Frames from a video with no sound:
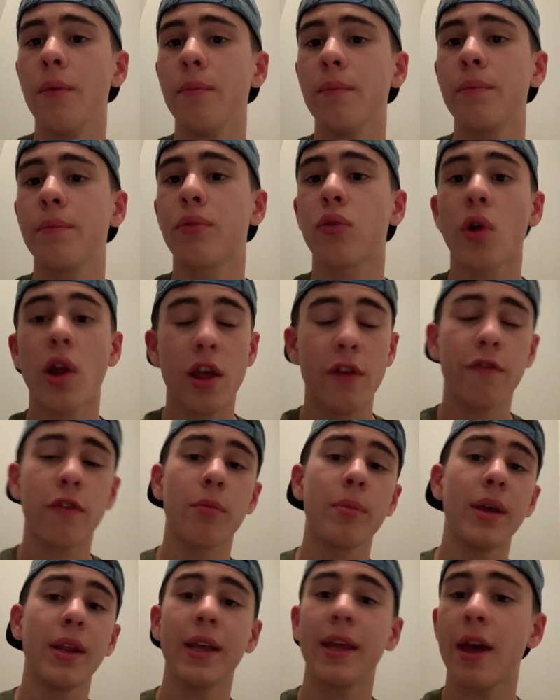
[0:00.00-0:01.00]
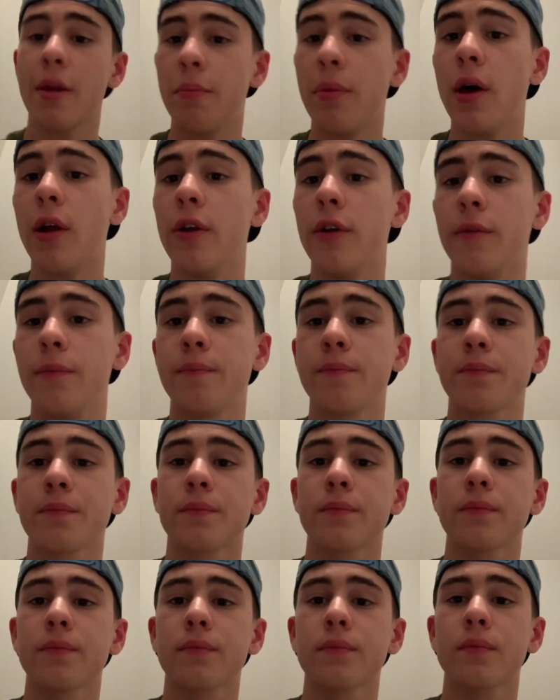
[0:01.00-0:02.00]
pray for me to get better.
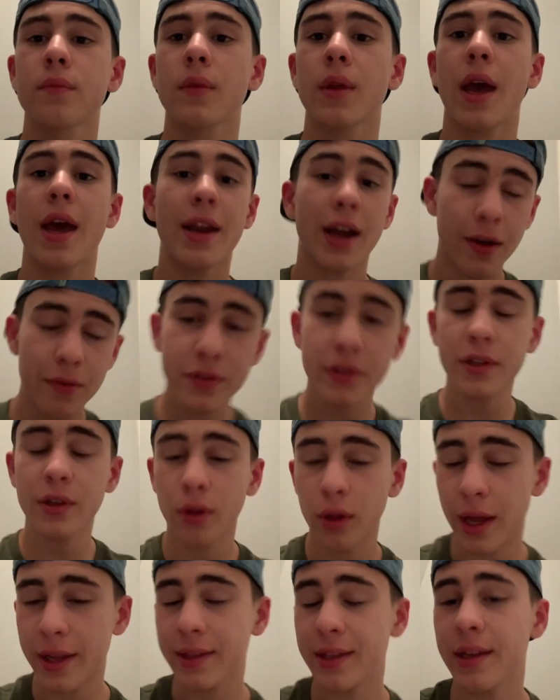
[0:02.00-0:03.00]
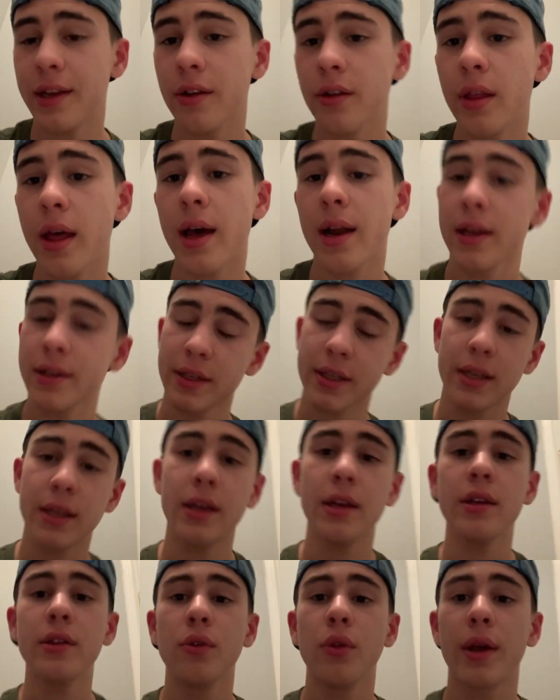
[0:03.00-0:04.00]
And obviously you like to hear that as a
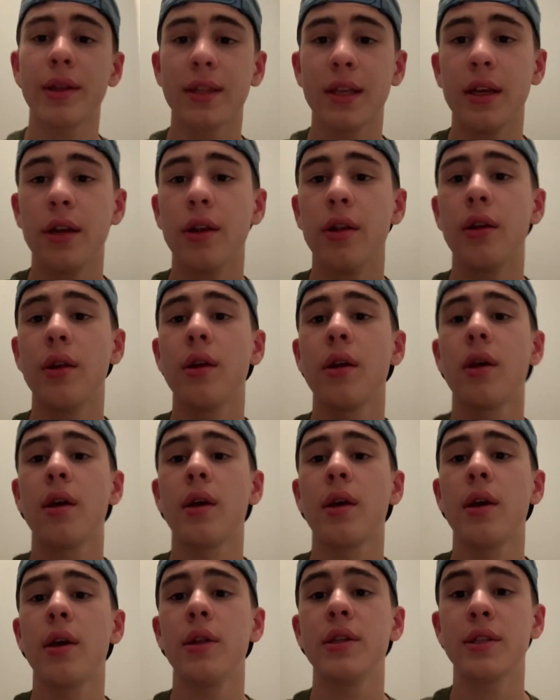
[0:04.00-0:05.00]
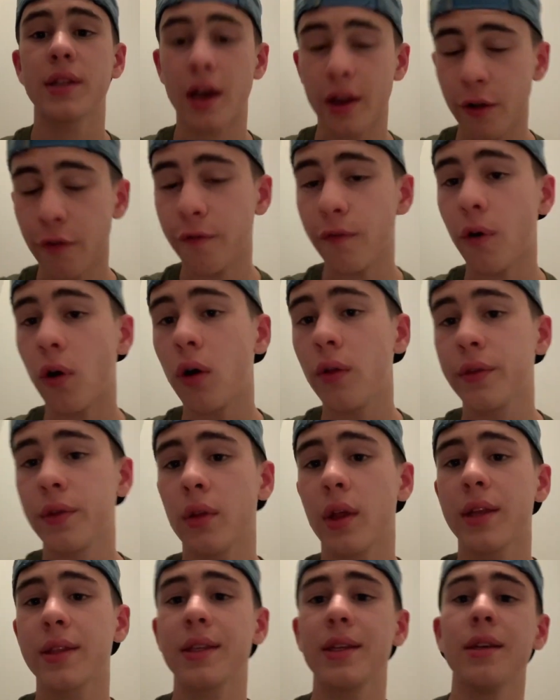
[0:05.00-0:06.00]
kid. You like to hear it's not your fault, and you
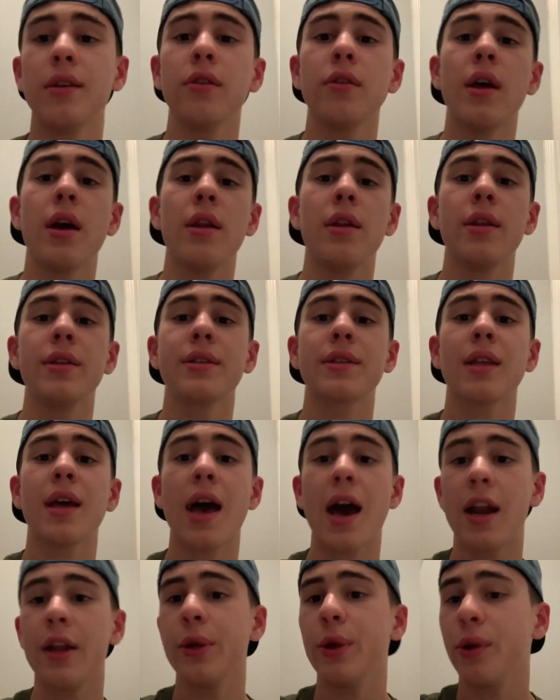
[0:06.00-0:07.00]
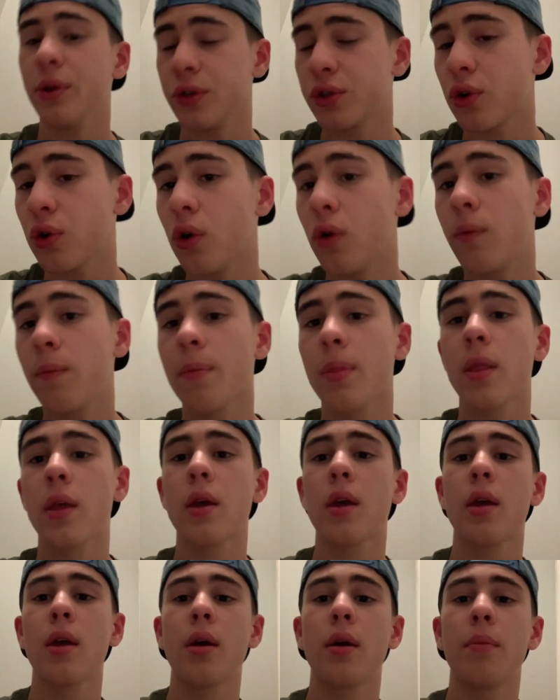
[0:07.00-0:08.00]
like to hear that it's out of your control.
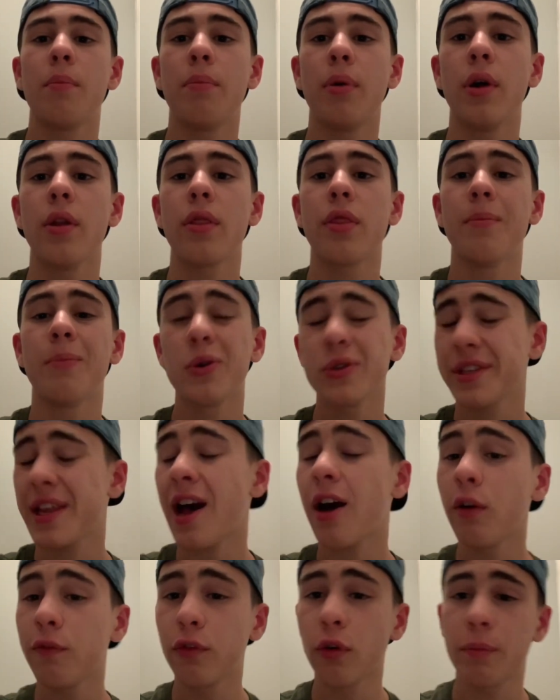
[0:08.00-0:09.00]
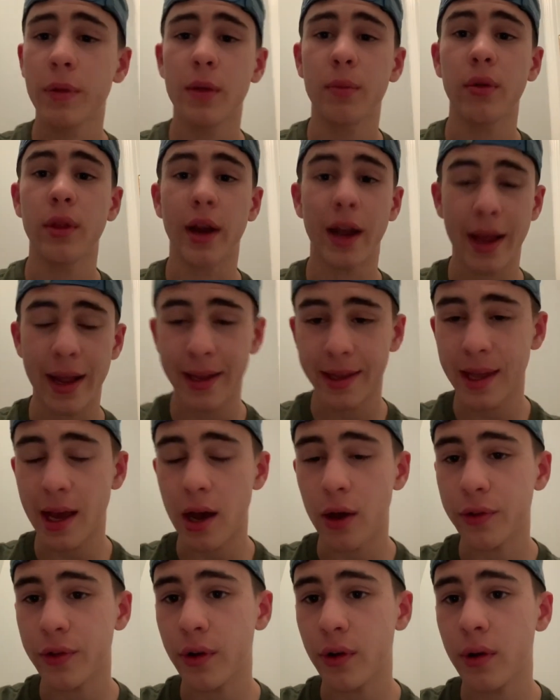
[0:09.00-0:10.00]
But the most helpful people that I
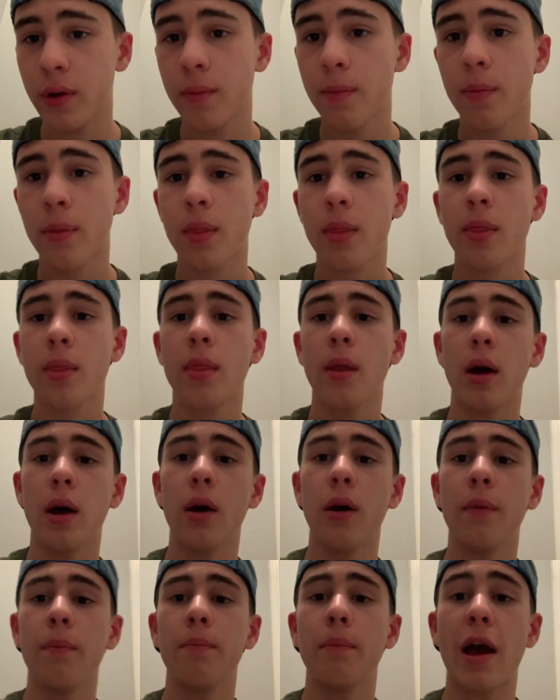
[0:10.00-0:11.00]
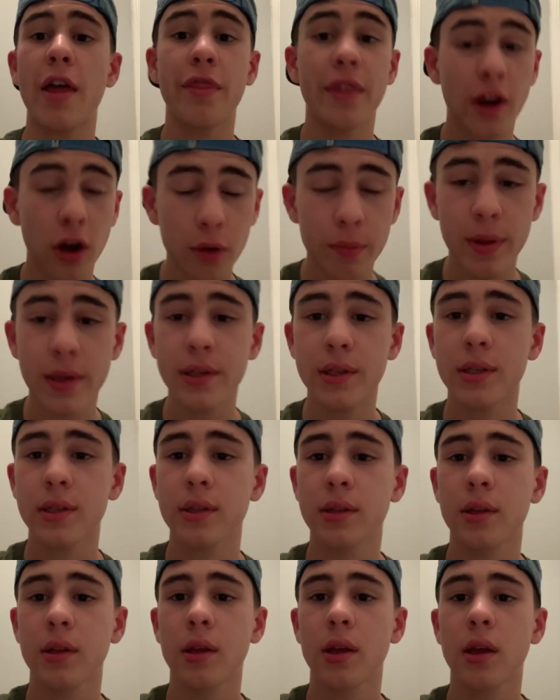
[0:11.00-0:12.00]
encountered, my therapist,
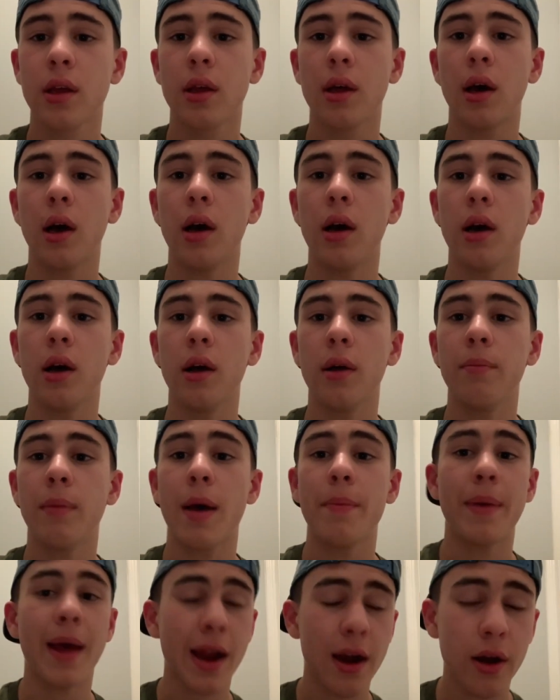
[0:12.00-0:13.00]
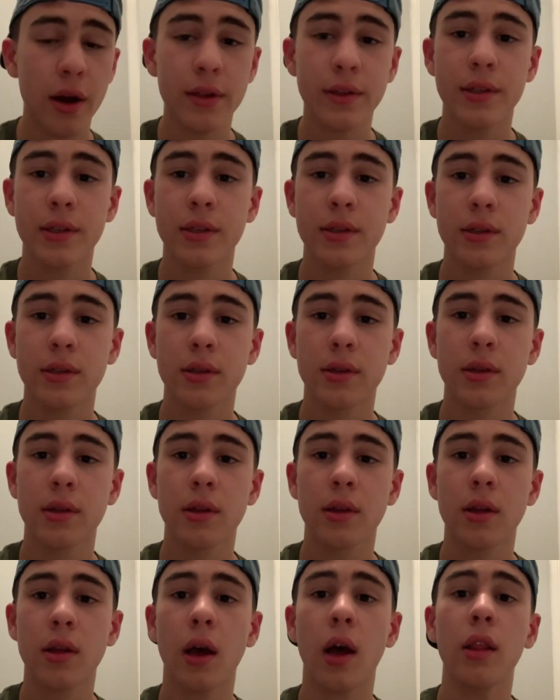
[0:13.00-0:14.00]
my parents,
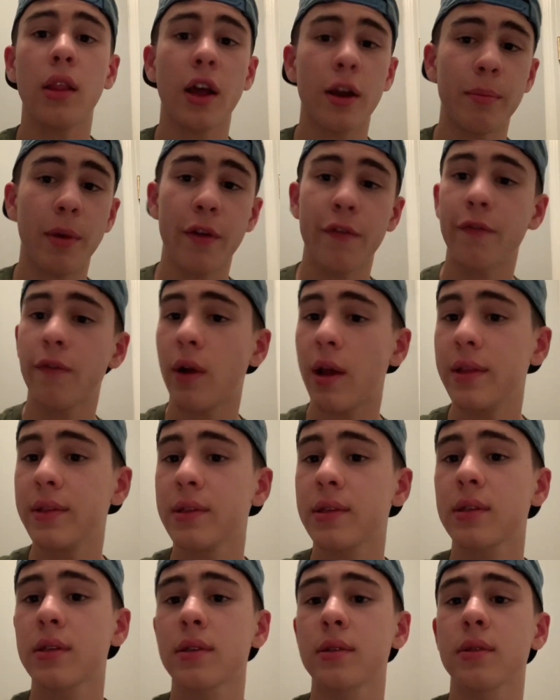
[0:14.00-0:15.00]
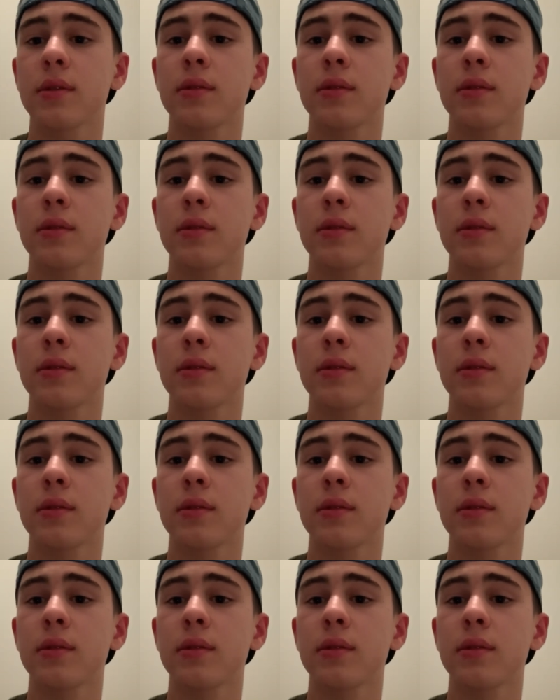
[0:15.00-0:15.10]
a lot of my friends,